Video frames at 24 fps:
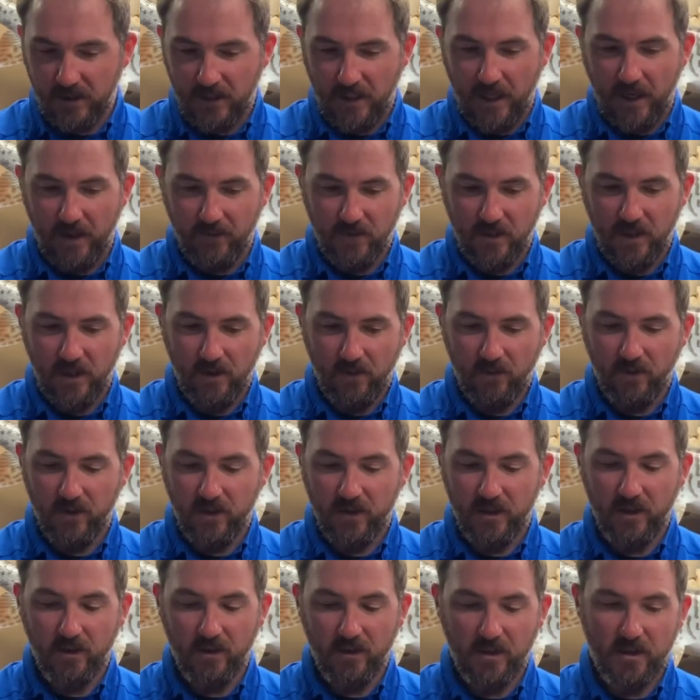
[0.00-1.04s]
that I've seen of the
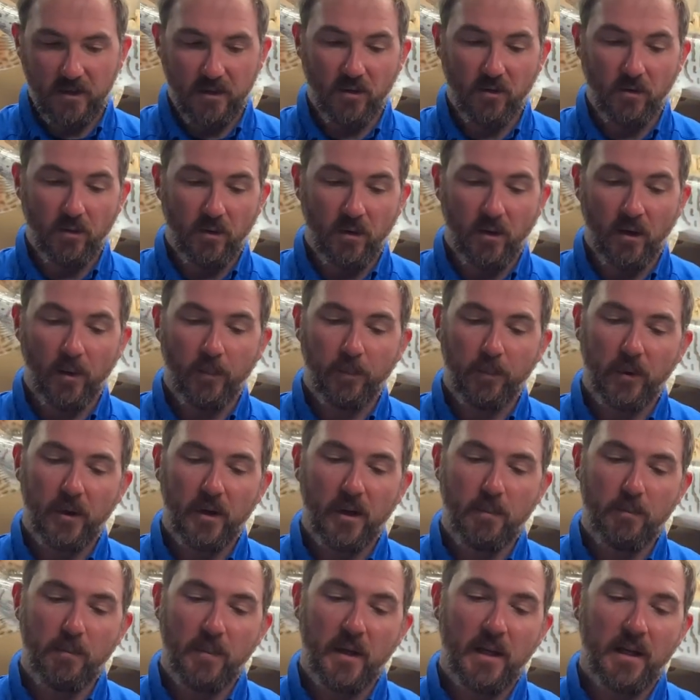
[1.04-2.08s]
Series 2, they're pretty
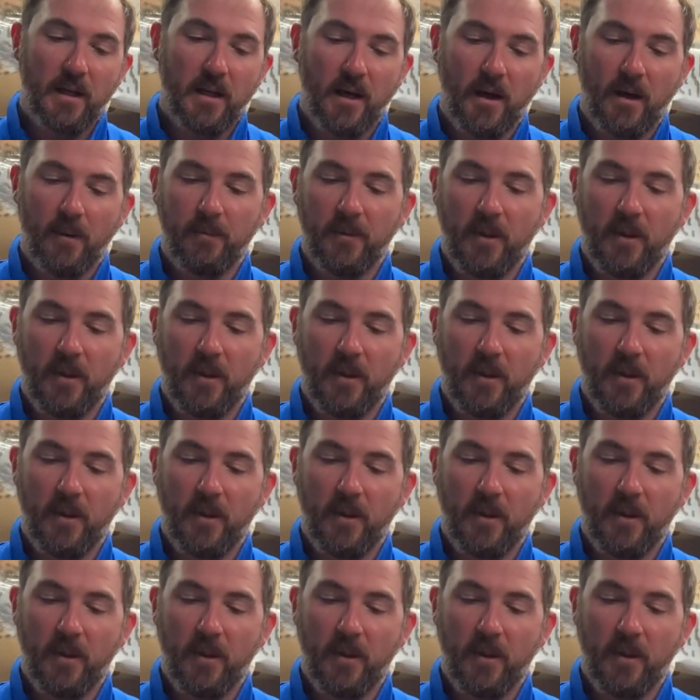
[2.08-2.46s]
beat up.